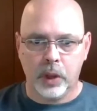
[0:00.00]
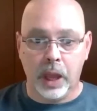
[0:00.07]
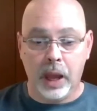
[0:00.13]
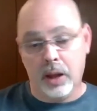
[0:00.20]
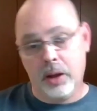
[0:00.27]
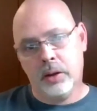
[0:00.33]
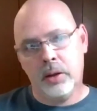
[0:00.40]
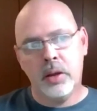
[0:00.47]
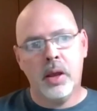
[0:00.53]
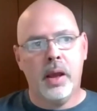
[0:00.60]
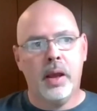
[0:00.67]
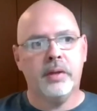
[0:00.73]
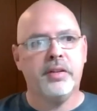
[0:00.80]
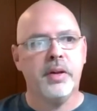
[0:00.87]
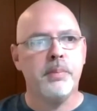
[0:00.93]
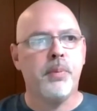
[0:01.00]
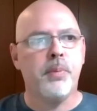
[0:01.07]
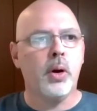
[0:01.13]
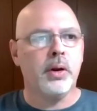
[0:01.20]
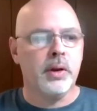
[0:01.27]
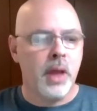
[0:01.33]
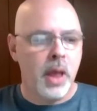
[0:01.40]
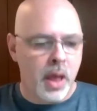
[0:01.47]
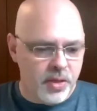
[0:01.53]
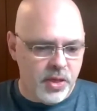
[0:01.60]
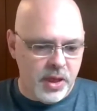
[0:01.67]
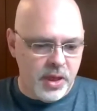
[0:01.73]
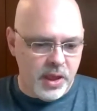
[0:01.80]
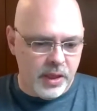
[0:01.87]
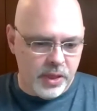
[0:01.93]
Yeah, it's important.
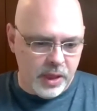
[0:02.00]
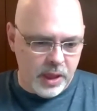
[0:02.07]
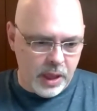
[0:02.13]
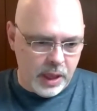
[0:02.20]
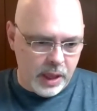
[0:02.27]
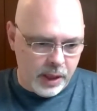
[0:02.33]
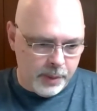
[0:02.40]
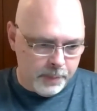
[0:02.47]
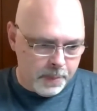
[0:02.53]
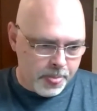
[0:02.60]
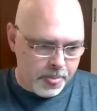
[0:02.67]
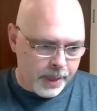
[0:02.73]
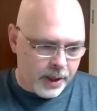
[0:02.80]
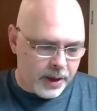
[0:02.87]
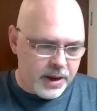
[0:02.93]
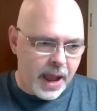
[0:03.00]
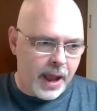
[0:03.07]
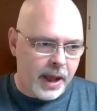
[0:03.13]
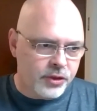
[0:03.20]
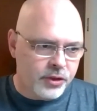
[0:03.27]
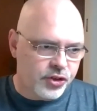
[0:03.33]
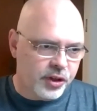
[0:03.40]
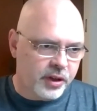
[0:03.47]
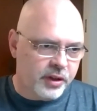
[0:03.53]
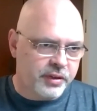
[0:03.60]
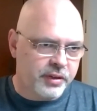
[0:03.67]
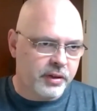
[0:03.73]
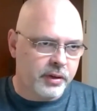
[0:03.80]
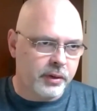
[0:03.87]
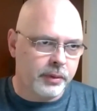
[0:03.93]
The not
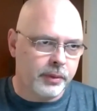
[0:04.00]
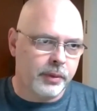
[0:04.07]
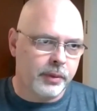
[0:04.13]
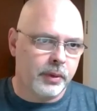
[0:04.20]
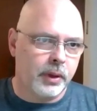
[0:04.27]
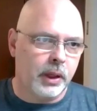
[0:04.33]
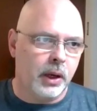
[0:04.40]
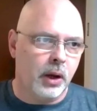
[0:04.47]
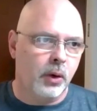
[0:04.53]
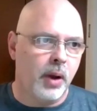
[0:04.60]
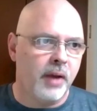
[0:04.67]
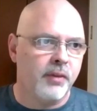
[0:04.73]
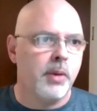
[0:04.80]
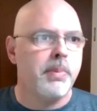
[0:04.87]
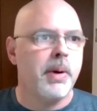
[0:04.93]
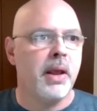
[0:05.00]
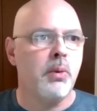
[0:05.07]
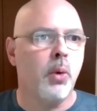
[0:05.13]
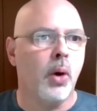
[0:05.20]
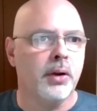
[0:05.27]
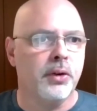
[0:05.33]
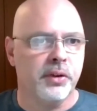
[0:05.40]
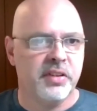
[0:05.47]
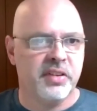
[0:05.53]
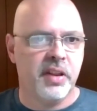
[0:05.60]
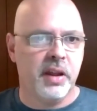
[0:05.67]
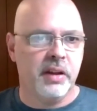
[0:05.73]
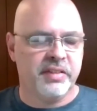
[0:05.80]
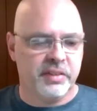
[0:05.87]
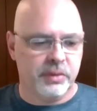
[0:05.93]
just, everybody wonders
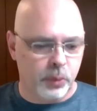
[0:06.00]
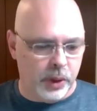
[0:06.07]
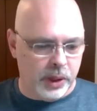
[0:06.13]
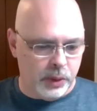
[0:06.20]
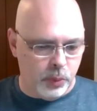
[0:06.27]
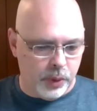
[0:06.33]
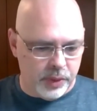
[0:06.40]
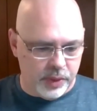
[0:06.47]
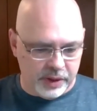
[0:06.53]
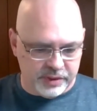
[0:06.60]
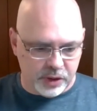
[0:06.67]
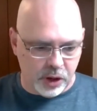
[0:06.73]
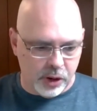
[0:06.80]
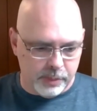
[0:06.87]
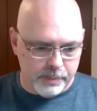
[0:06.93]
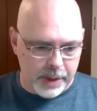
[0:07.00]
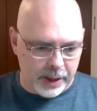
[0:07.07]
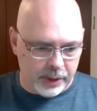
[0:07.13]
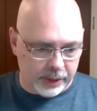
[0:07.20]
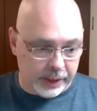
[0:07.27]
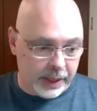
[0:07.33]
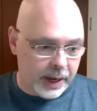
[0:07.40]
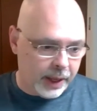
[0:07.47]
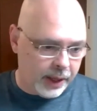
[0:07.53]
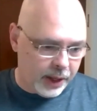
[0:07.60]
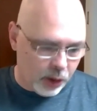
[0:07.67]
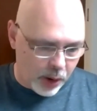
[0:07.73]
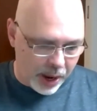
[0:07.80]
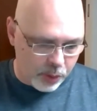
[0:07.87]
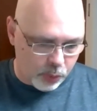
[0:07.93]
this when they start mailing, and
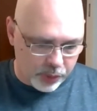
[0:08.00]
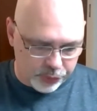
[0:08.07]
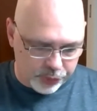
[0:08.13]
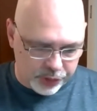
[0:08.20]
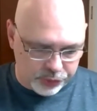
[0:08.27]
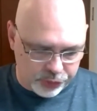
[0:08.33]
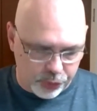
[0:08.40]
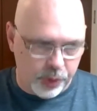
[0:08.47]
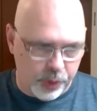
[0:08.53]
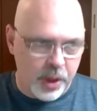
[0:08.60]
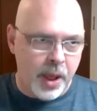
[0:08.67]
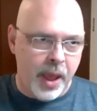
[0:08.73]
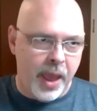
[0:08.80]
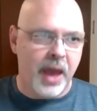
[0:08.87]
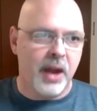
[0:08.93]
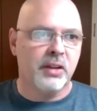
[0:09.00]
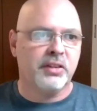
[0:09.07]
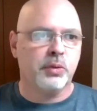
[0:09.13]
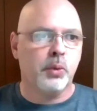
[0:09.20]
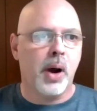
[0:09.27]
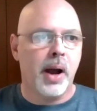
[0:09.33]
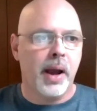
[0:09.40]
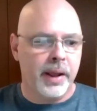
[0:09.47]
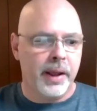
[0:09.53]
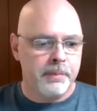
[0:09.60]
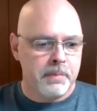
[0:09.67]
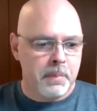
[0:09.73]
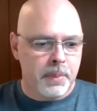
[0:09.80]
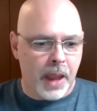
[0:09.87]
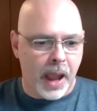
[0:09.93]
I wondered it too. And it's why
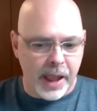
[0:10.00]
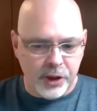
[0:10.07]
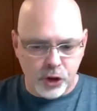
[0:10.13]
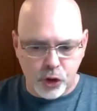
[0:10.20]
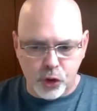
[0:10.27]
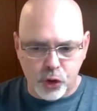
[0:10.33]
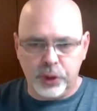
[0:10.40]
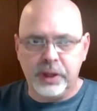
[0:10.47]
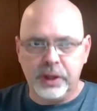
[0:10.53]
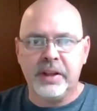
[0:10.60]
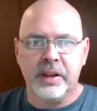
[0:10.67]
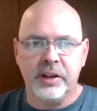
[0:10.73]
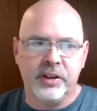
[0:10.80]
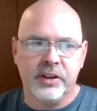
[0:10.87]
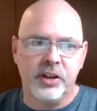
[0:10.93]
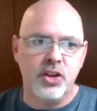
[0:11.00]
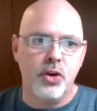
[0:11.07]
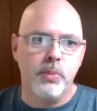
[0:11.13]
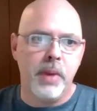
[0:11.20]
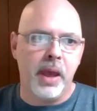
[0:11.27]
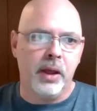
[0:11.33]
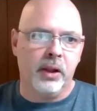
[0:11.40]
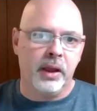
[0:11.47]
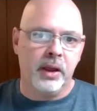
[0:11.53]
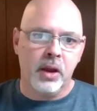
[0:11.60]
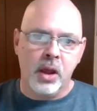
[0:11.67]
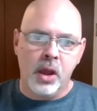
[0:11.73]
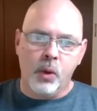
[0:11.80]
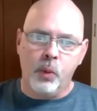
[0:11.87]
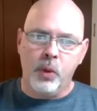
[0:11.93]
I couldn't continue
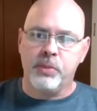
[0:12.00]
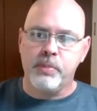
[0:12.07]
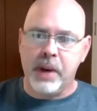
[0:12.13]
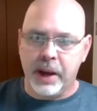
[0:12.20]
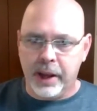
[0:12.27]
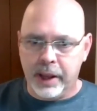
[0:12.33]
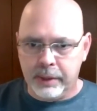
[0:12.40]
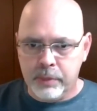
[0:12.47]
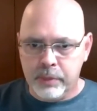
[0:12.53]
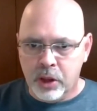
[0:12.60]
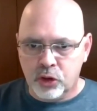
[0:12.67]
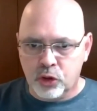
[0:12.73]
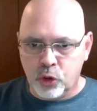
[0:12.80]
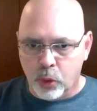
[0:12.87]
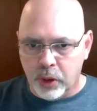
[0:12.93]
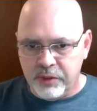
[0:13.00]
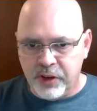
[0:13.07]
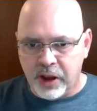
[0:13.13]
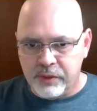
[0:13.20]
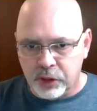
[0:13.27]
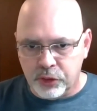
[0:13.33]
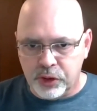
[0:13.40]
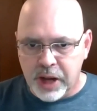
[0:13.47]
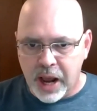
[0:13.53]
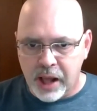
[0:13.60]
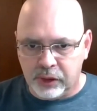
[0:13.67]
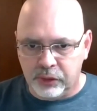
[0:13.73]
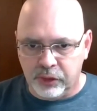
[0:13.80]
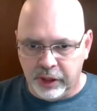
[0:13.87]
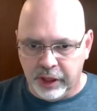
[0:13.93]
mailing with my
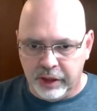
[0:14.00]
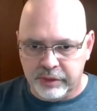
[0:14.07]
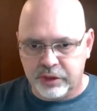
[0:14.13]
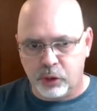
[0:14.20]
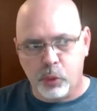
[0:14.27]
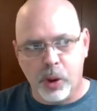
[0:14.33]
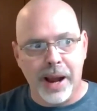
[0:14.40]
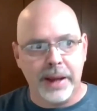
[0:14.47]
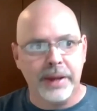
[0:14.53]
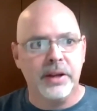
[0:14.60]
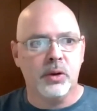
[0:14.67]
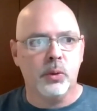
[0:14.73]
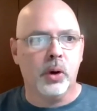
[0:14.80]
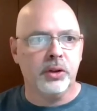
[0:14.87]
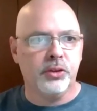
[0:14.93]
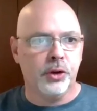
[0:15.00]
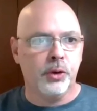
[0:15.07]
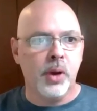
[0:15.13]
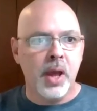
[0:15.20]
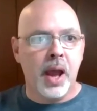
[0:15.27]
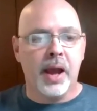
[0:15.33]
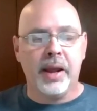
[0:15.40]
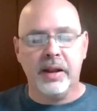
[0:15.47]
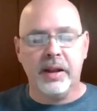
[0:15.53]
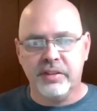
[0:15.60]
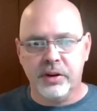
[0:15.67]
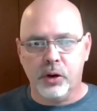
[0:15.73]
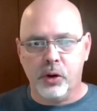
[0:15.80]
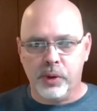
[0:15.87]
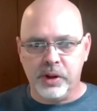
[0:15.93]
$2,500 list, or why I didn't want to. I got
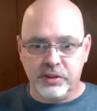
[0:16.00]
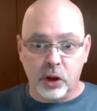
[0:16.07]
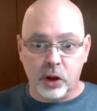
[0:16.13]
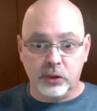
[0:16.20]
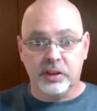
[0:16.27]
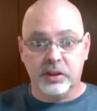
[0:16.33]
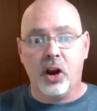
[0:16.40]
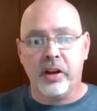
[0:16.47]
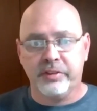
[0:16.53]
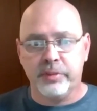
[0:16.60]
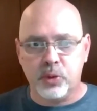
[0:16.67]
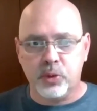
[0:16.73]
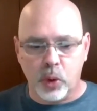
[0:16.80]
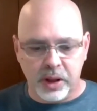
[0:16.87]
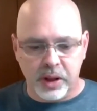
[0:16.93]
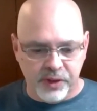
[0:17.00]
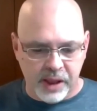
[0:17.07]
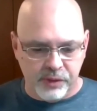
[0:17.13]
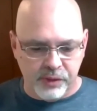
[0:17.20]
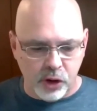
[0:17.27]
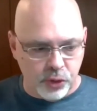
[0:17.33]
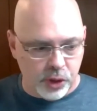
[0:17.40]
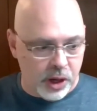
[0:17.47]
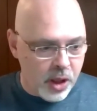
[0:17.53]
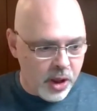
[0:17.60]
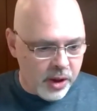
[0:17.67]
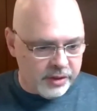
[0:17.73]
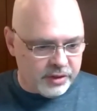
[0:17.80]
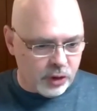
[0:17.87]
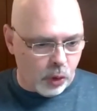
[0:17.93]
zero results and it cost me 2,500.
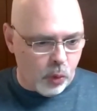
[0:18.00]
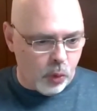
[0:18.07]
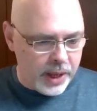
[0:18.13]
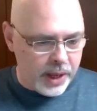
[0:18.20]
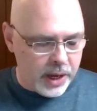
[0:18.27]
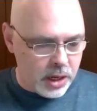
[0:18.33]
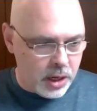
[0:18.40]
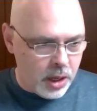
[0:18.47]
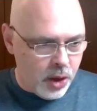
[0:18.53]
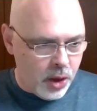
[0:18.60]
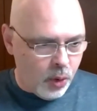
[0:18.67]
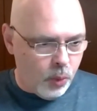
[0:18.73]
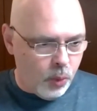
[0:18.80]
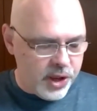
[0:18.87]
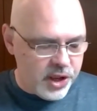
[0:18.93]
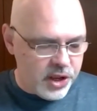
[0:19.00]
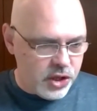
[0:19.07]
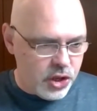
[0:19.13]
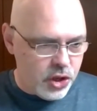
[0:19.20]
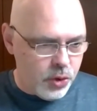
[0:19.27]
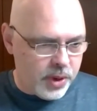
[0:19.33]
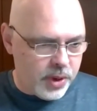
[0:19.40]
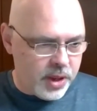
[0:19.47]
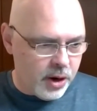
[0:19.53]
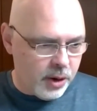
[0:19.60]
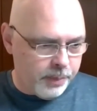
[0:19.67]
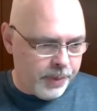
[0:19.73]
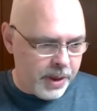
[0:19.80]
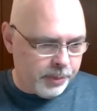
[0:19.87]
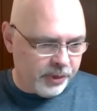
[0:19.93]
So when you
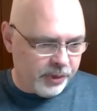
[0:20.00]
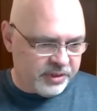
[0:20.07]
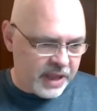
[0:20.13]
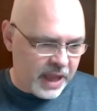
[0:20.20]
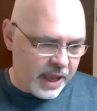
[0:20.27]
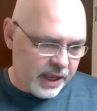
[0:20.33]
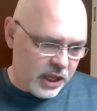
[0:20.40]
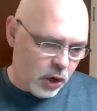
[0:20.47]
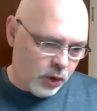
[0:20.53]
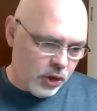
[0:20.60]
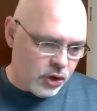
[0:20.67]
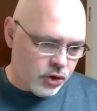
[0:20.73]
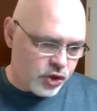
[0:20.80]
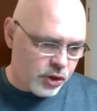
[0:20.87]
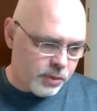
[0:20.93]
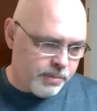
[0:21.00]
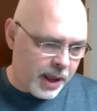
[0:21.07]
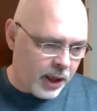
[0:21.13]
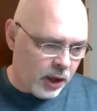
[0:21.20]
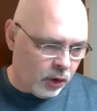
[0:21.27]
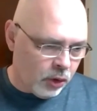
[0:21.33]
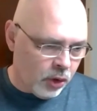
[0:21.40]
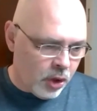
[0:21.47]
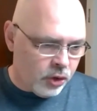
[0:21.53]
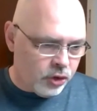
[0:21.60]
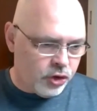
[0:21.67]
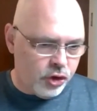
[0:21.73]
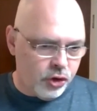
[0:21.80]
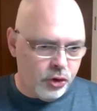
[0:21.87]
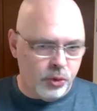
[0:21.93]
hear people say, you should mail
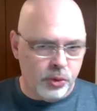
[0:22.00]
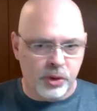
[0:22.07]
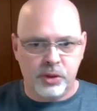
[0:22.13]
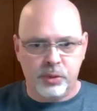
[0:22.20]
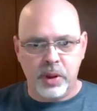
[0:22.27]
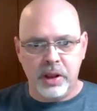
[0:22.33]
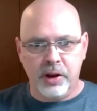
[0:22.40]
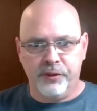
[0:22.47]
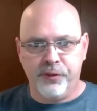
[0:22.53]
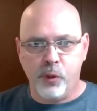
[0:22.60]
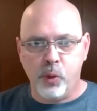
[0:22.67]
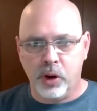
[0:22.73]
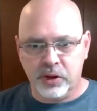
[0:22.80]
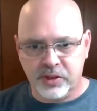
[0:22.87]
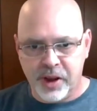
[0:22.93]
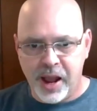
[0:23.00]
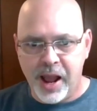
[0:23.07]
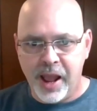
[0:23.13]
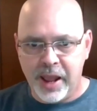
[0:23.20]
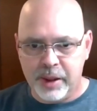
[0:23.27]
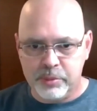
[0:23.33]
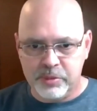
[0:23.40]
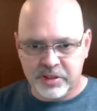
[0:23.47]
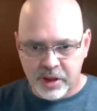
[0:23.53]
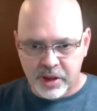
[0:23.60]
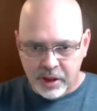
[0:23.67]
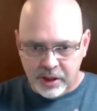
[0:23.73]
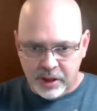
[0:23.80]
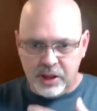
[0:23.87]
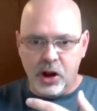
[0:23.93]
2 or 3 or 4 times,
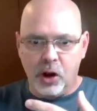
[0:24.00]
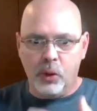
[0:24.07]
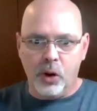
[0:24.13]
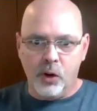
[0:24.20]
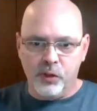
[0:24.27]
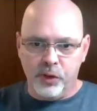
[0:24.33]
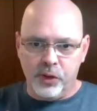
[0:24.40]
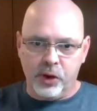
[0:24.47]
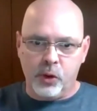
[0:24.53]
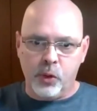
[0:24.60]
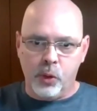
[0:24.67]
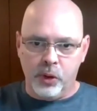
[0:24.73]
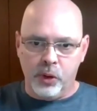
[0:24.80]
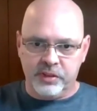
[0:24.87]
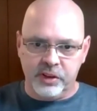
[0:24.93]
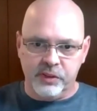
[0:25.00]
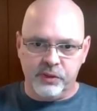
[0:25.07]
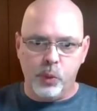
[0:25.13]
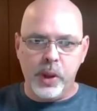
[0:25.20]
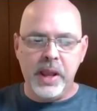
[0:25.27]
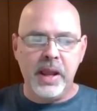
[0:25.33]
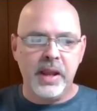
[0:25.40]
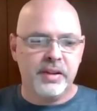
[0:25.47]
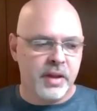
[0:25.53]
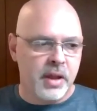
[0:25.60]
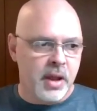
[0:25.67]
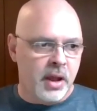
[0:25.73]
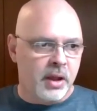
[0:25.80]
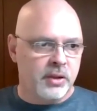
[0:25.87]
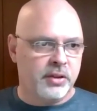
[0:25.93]
over the course of weeks
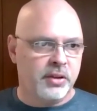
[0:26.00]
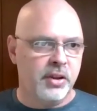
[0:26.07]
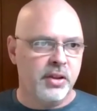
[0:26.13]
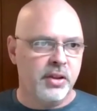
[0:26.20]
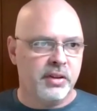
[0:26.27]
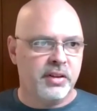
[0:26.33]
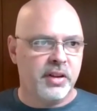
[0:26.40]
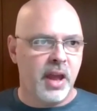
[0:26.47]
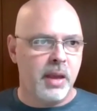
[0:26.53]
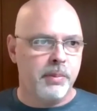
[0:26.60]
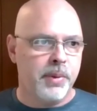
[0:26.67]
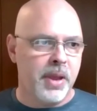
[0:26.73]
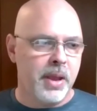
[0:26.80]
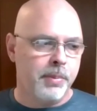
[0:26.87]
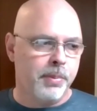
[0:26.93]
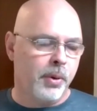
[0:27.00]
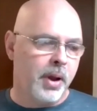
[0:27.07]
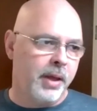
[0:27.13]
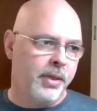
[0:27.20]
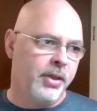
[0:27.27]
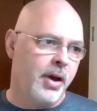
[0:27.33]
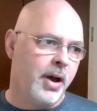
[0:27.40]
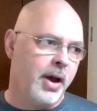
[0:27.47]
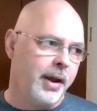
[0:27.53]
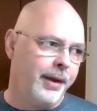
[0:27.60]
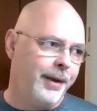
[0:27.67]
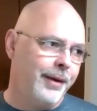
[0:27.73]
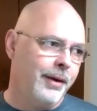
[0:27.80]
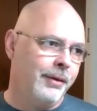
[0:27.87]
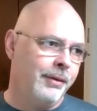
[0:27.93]
to the same people, I thought,